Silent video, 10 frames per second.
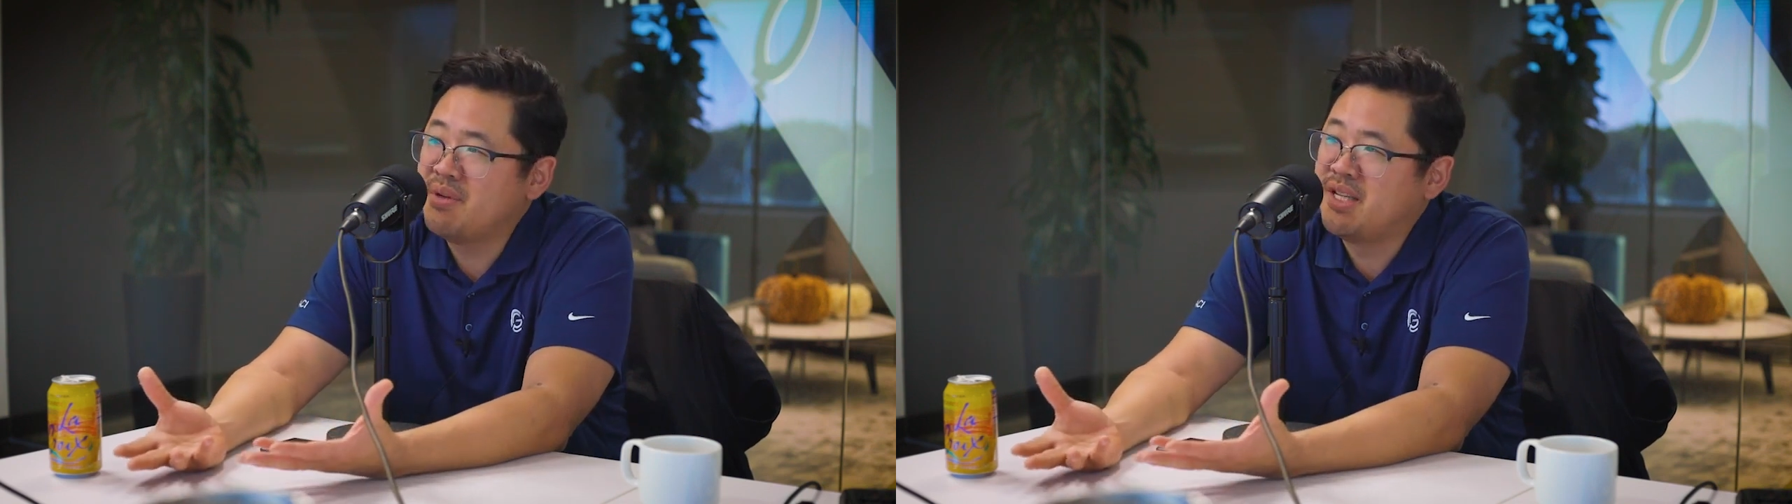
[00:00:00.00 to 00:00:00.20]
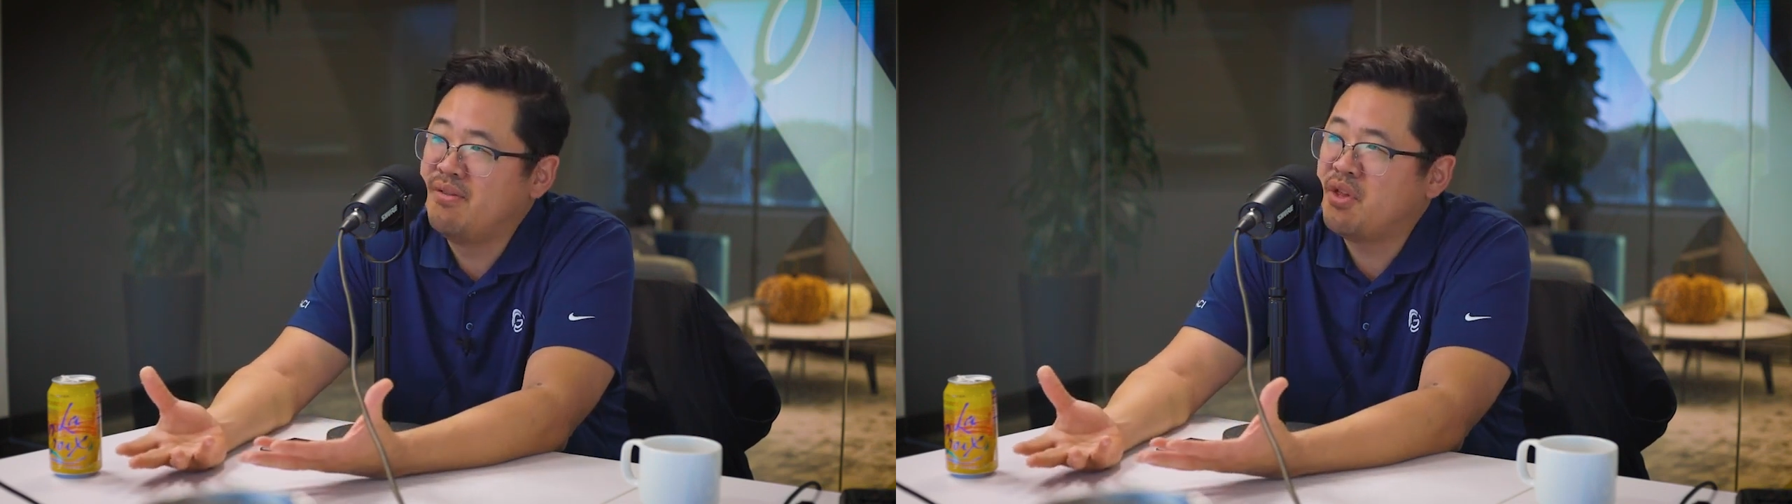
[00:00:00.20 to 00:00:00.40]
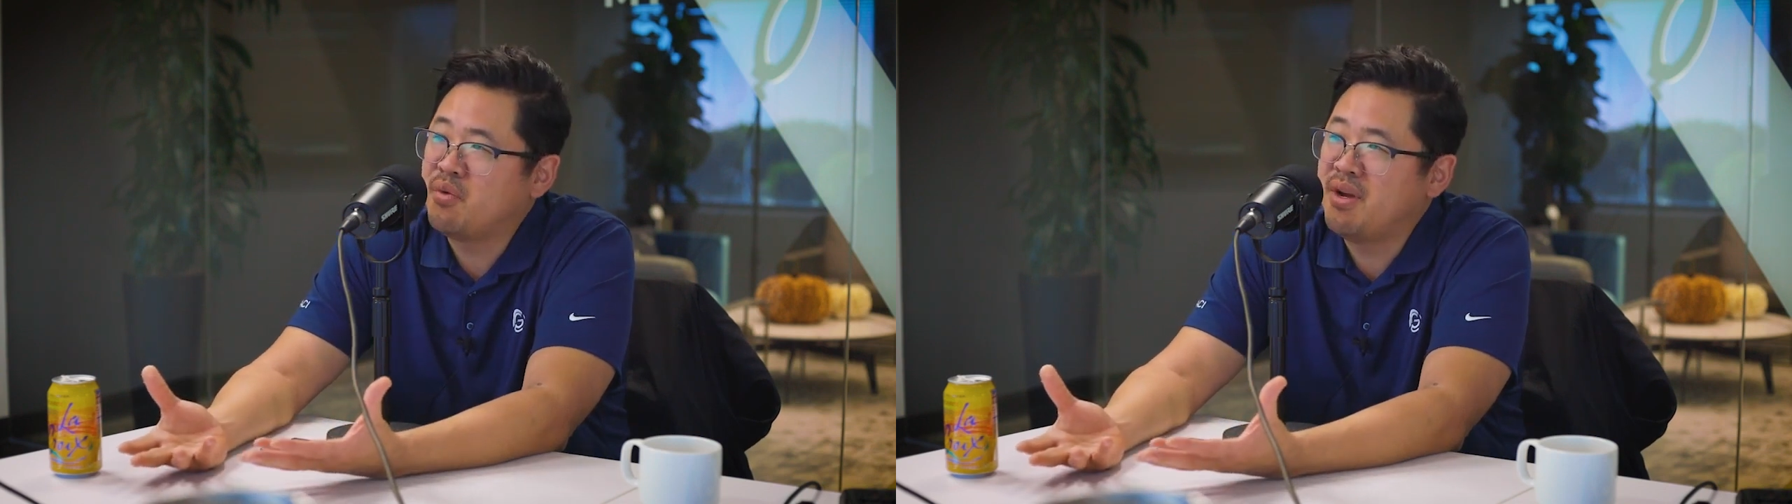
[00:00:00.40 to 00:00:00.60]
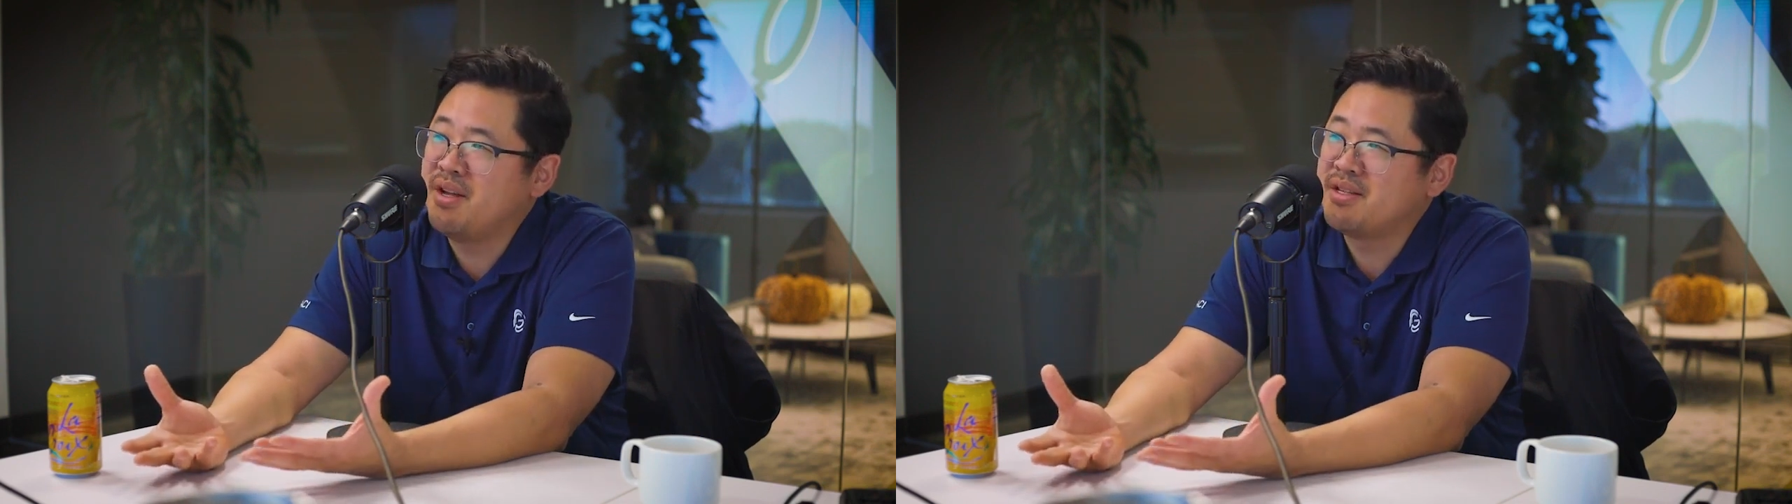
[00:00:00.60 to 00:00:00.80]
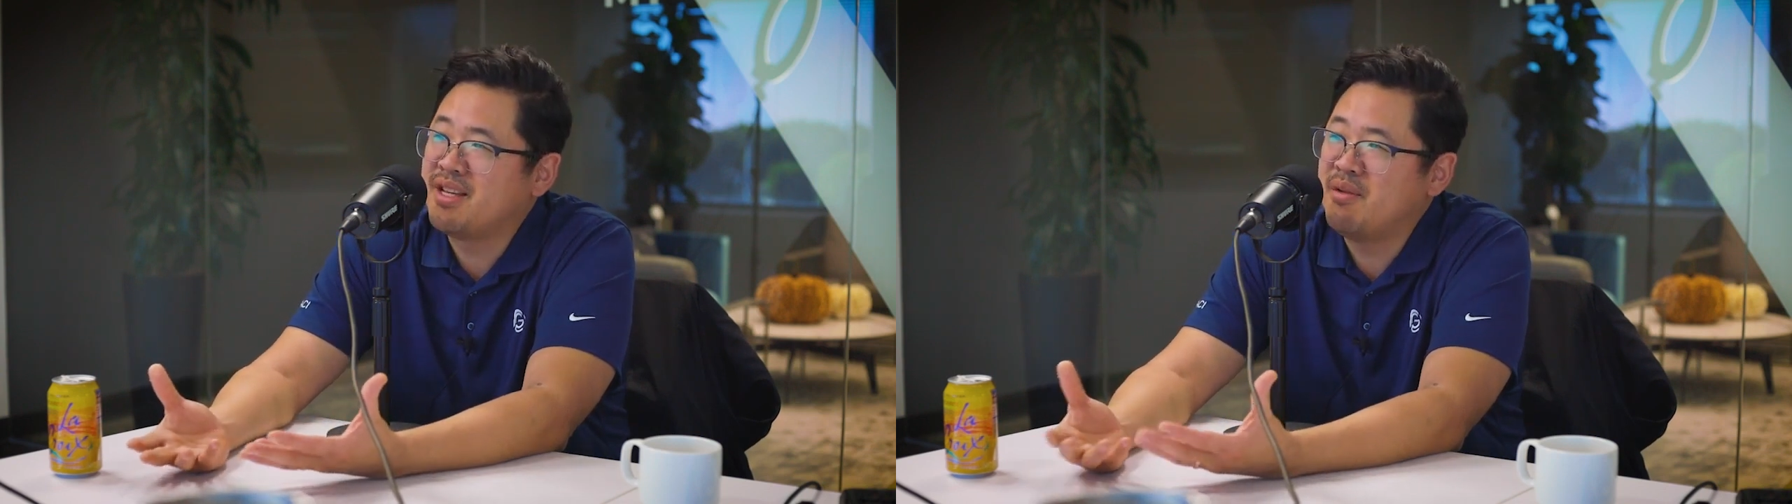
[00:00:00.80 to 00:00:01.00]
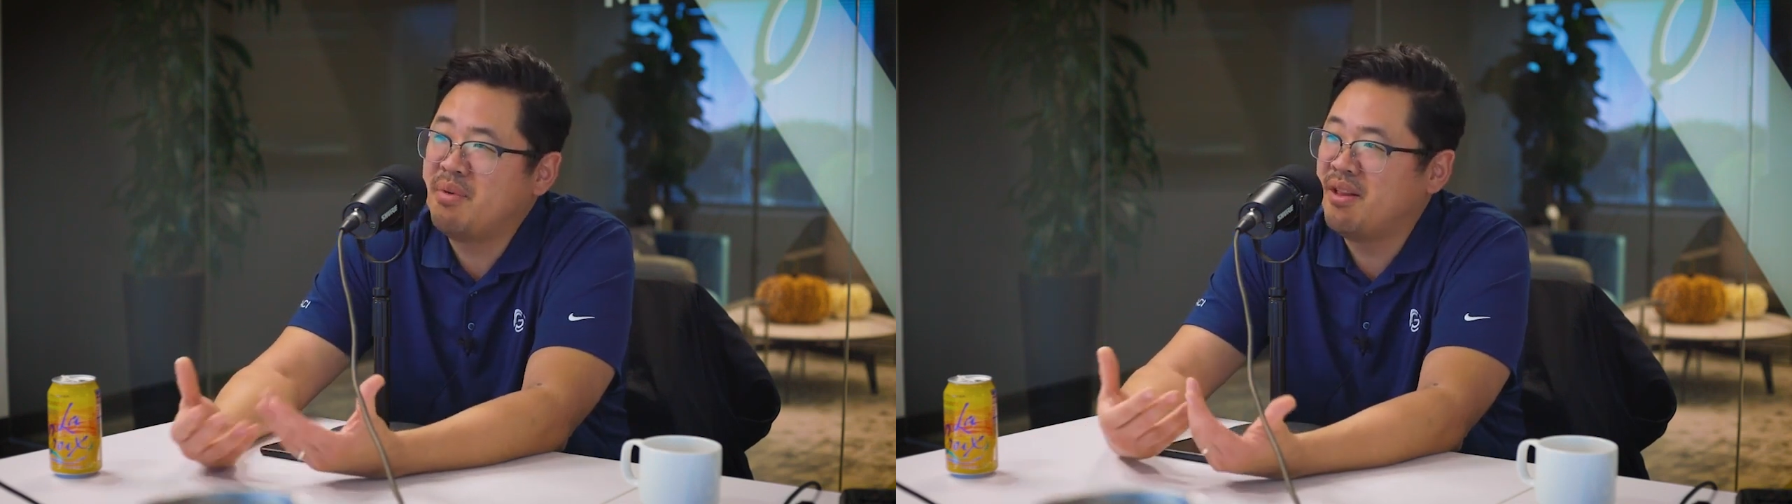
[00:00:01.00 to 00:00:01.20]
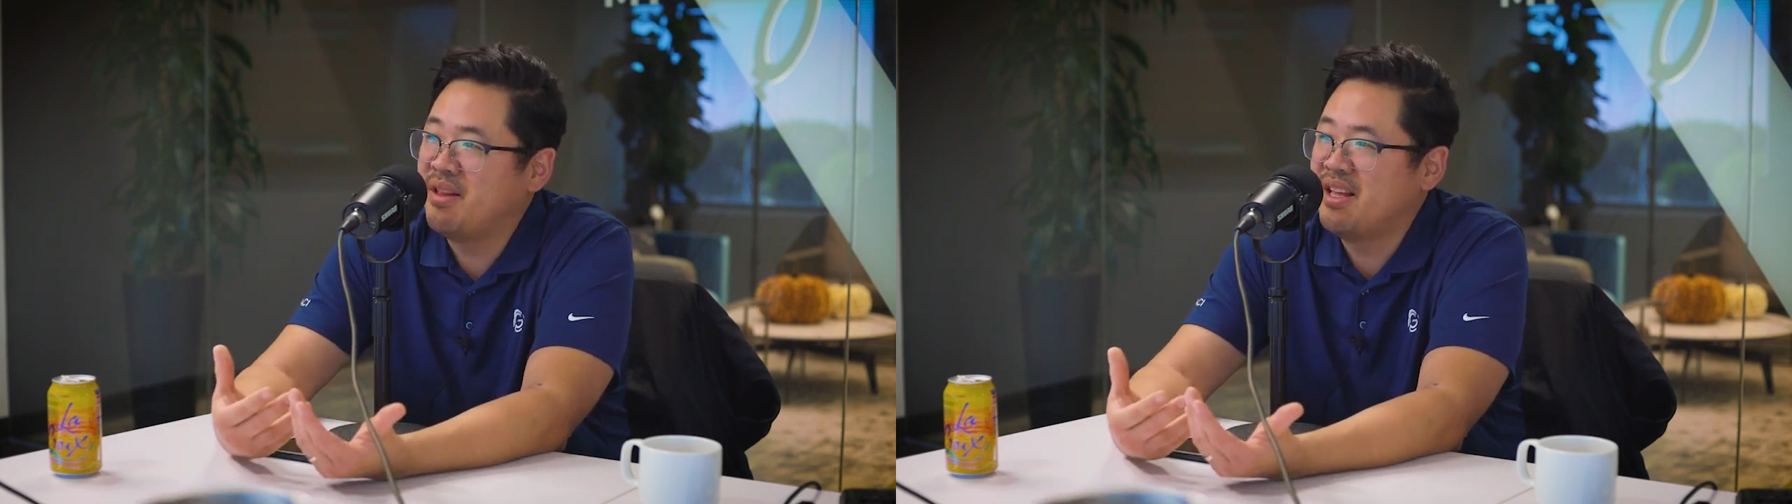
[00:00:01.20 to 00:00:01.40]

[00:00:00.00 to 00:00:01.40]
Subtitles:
CV3 is going to be